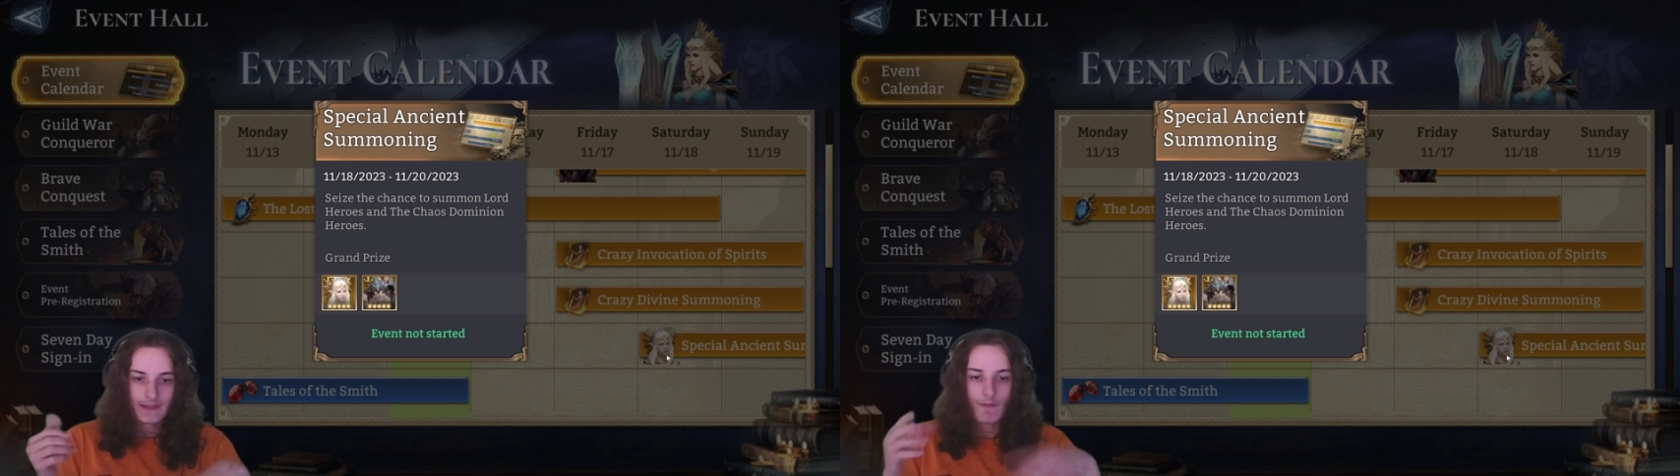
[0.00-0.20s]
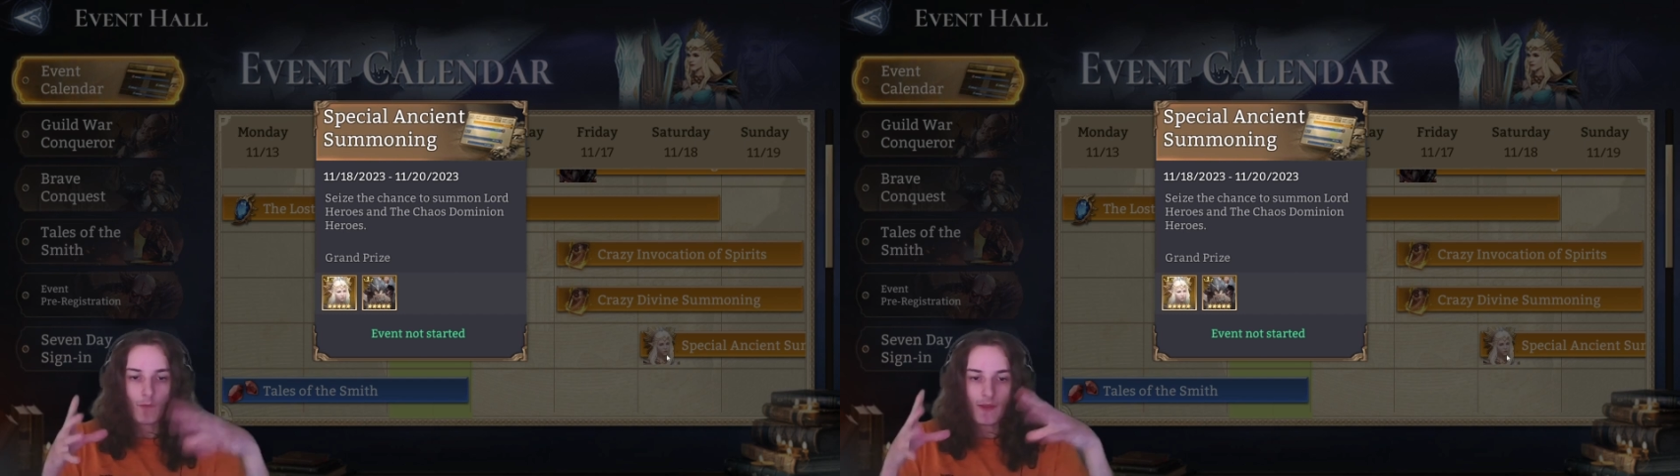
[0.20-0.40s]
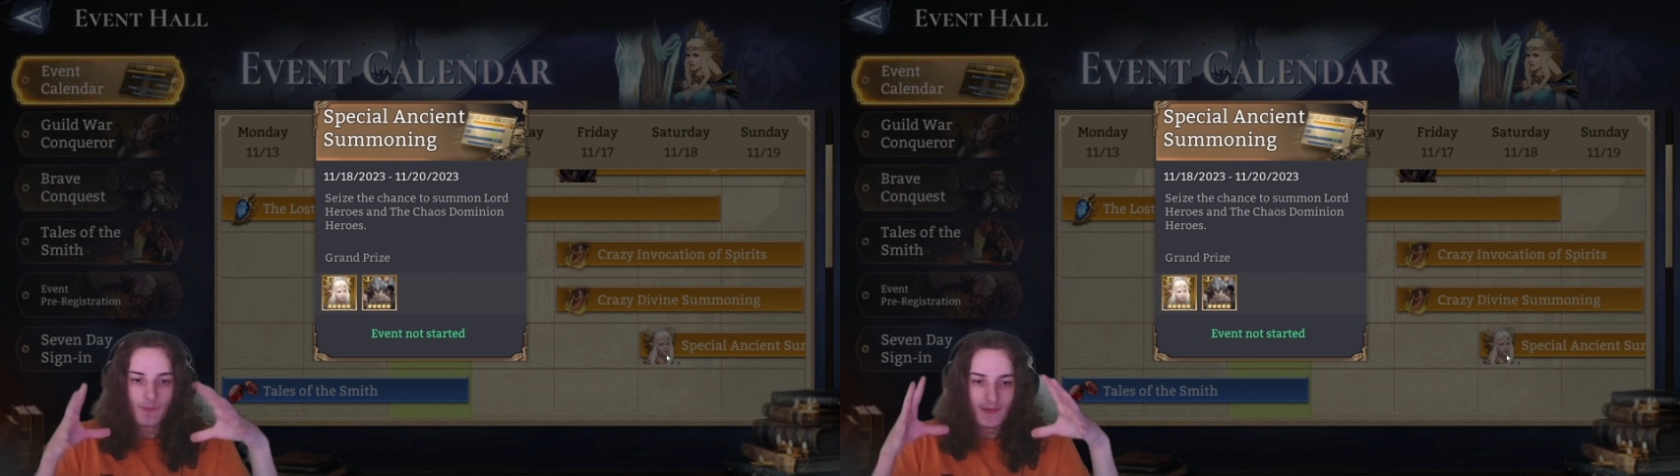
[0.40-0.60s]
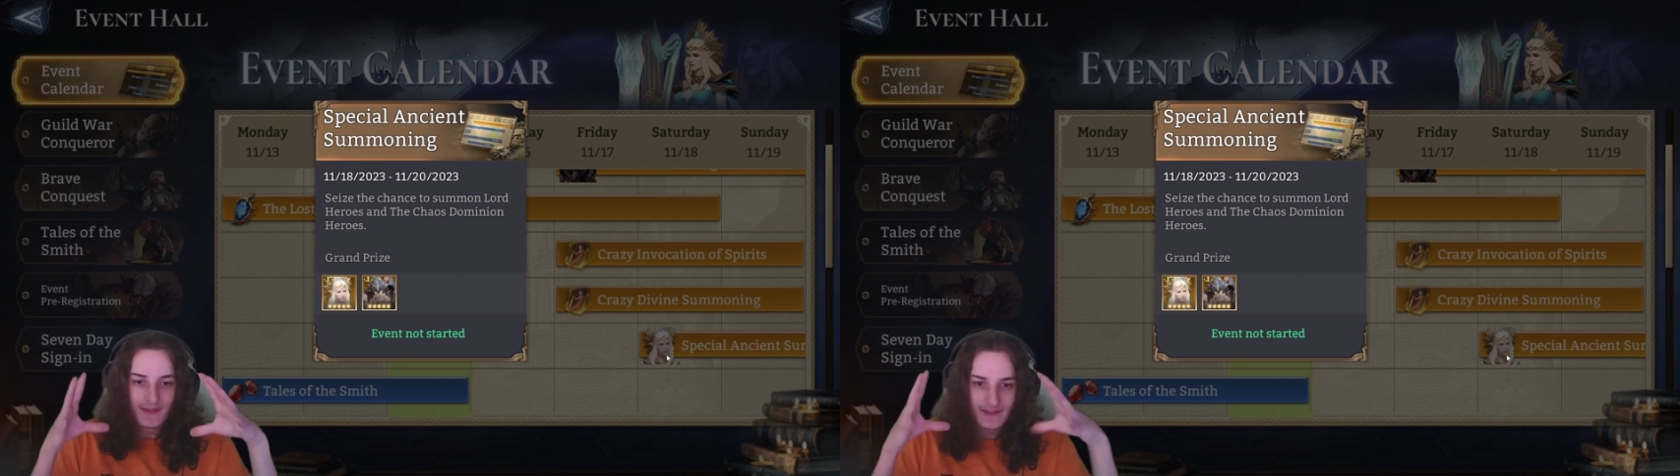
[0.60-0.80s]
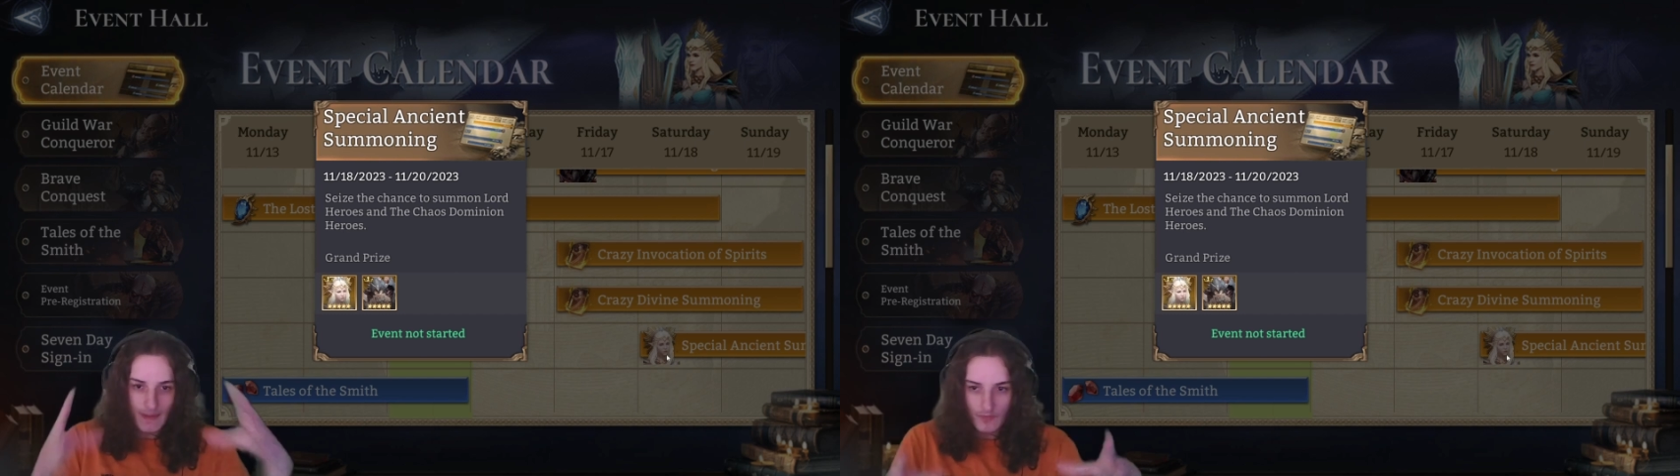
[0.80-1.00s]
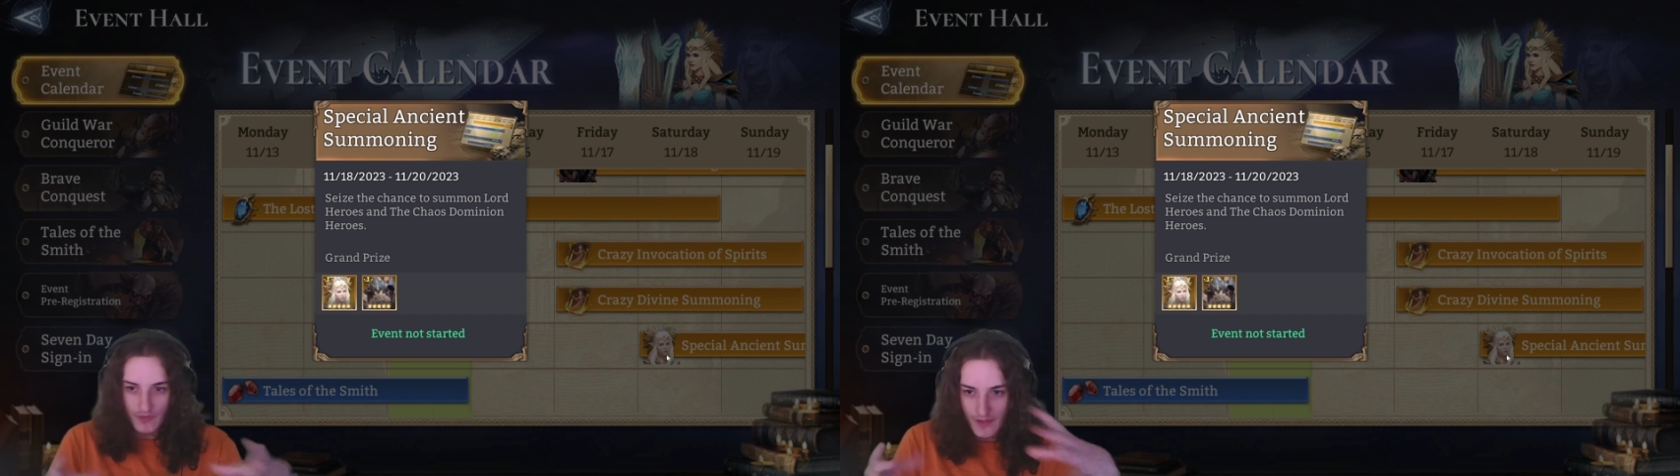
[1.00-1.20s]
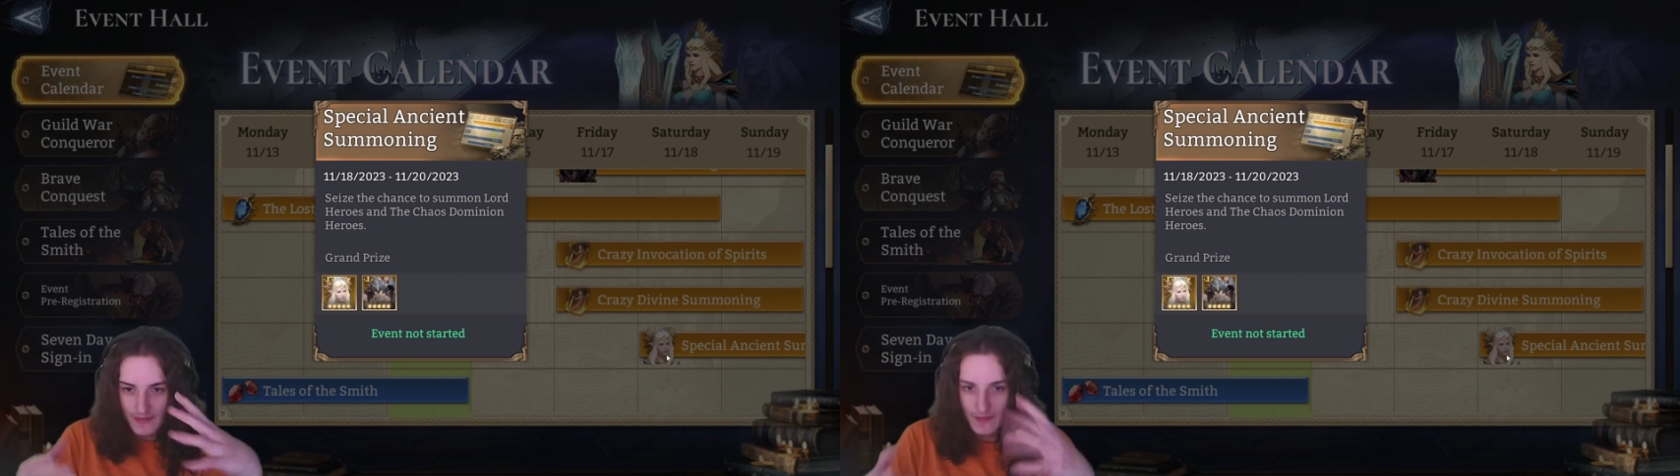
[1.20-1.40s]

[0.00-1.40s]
There will be something